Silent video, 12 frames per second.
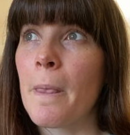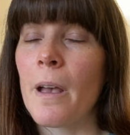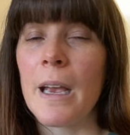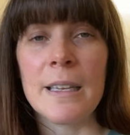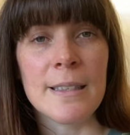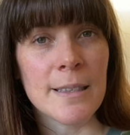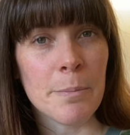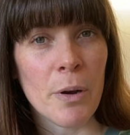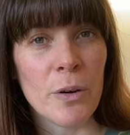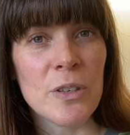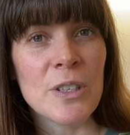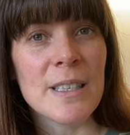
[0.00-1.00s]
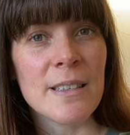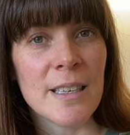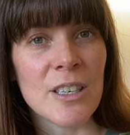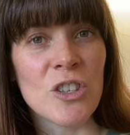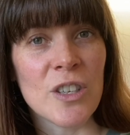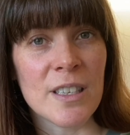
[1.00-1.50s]
It's supposed to
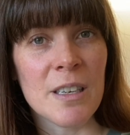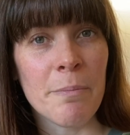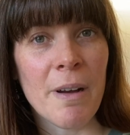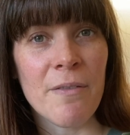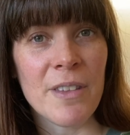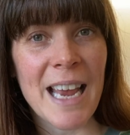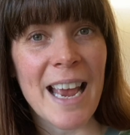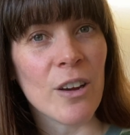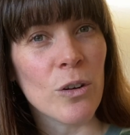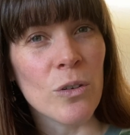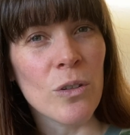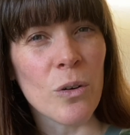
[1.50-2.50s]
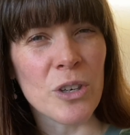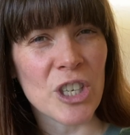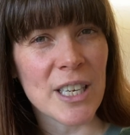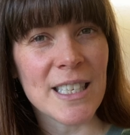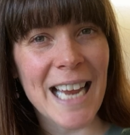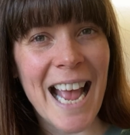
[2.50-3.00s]
sit just above the ankle or
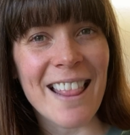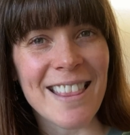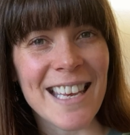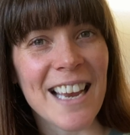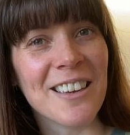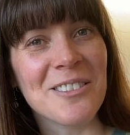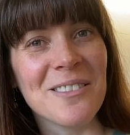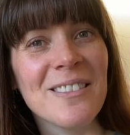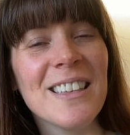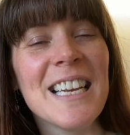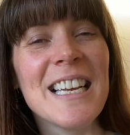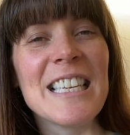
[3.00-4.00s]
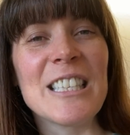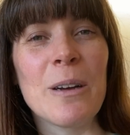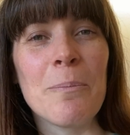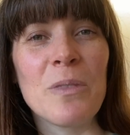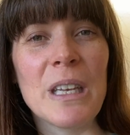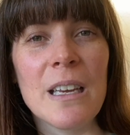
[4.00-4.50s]
just at the ankle. So
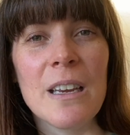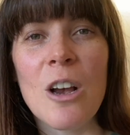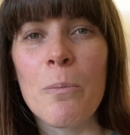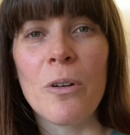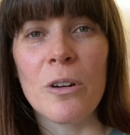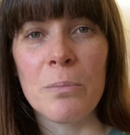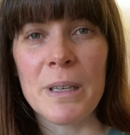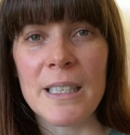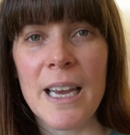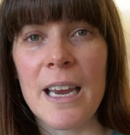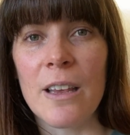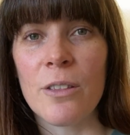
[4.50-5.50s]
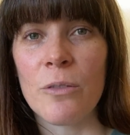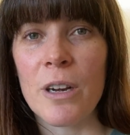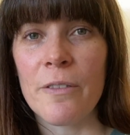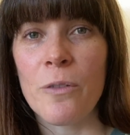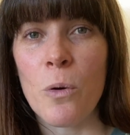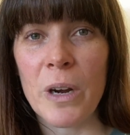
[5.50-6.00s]
I'm thinking I'll probably take 3
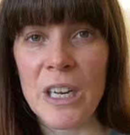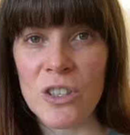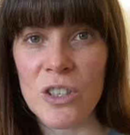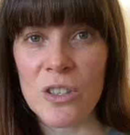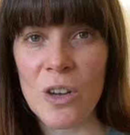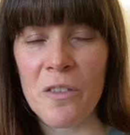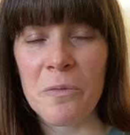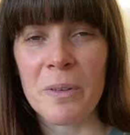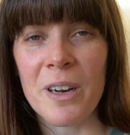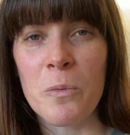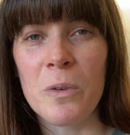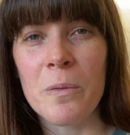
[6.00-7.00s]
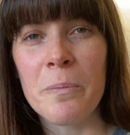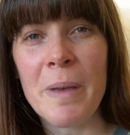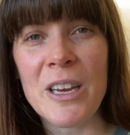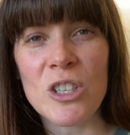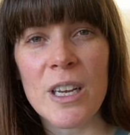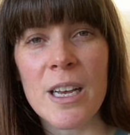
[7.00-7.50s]
to 4 inches off, but I will
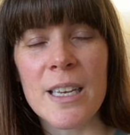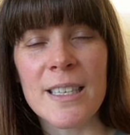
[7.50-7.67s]
measure